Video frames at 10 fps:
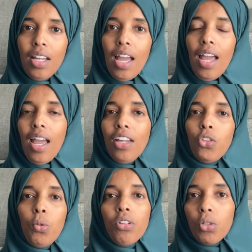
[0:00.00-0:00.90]
and
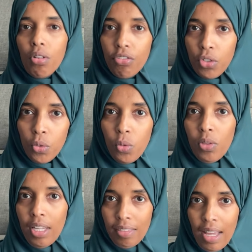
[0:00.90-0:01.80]
doing your review
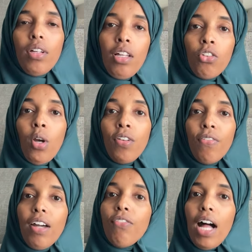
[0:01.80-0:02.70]
like that. And so if you
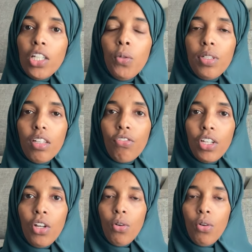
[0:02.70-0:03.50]
found value in this video,